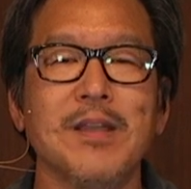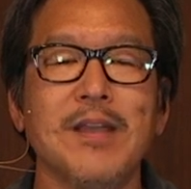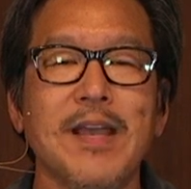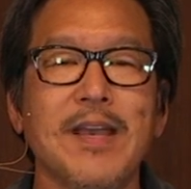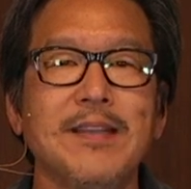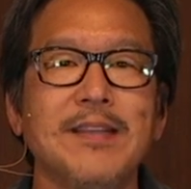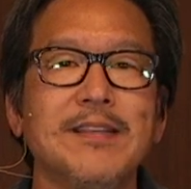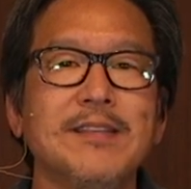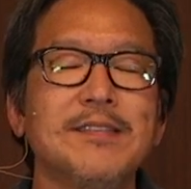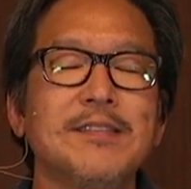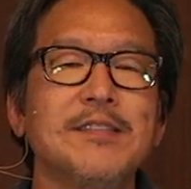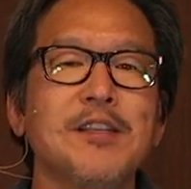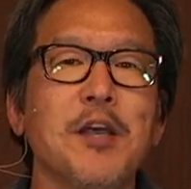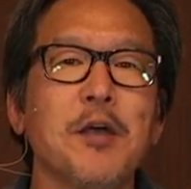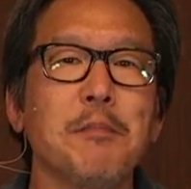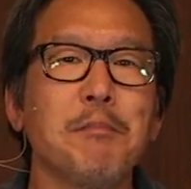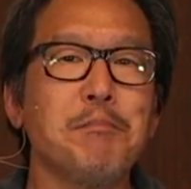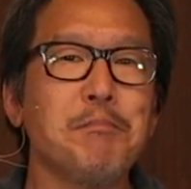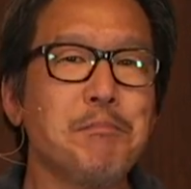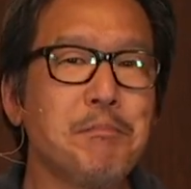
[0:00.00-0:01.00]
And this
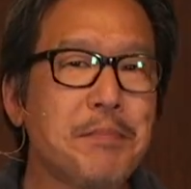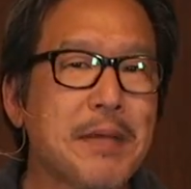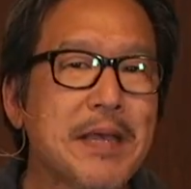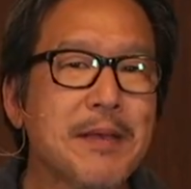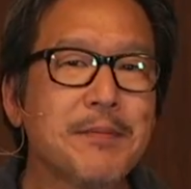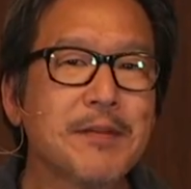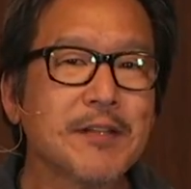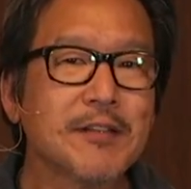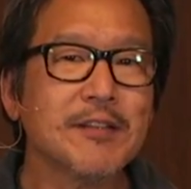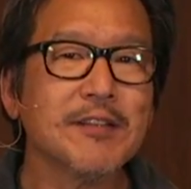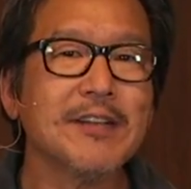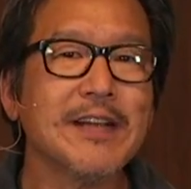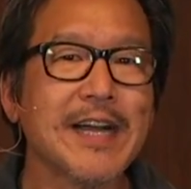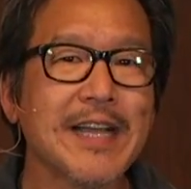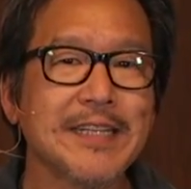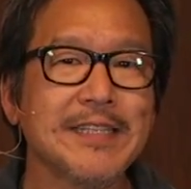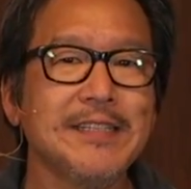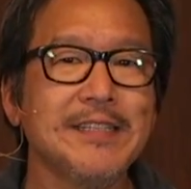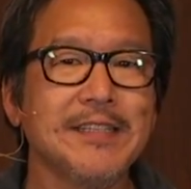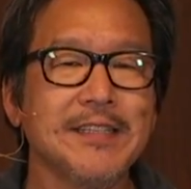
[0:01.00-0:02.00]
biblical
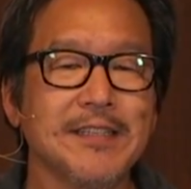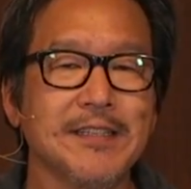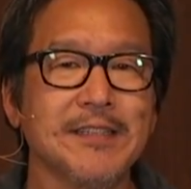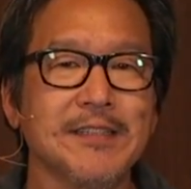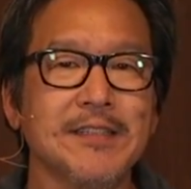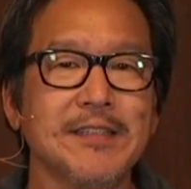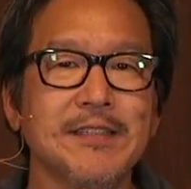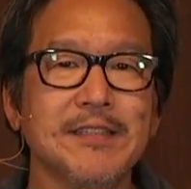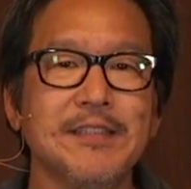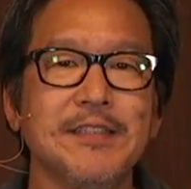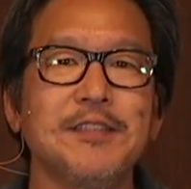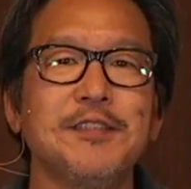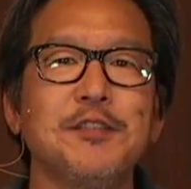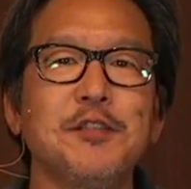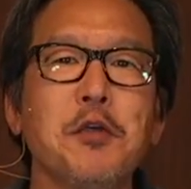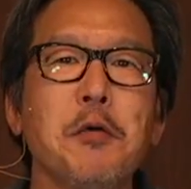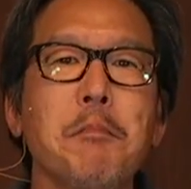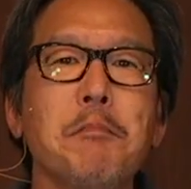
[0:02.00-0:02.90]
idea, this